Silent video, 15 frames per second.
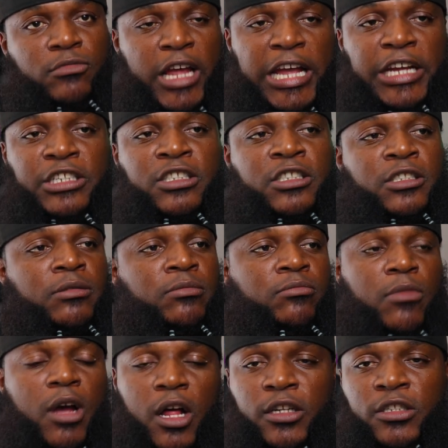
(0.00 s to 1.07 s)

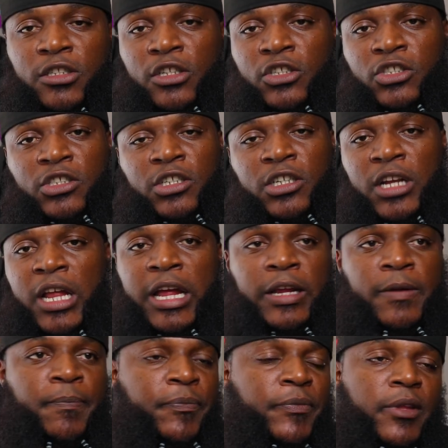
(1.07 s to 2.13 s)
Asian. All this other shit. Like,